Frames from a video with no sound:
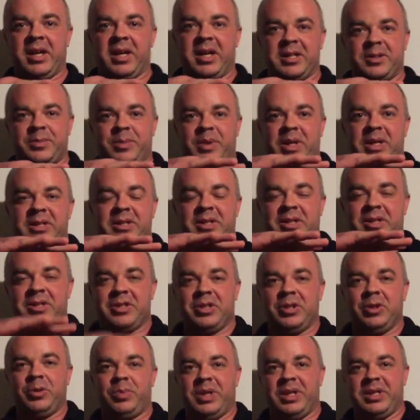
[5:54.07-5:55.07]
It's basically
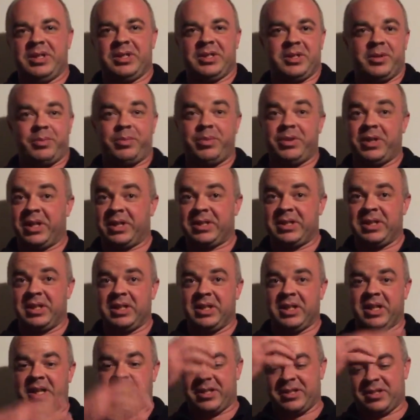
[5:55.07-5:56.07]
two pieces of
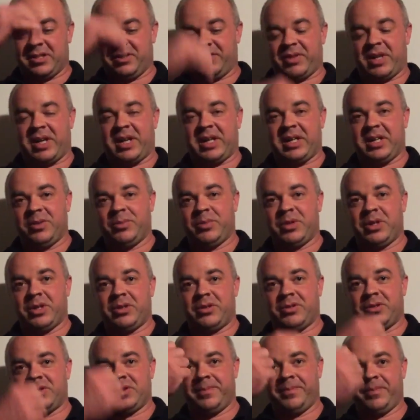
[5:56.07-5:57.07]
plexiglass and a vacuum
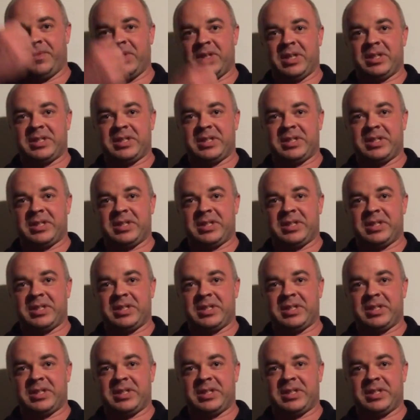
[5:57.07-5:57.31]
hose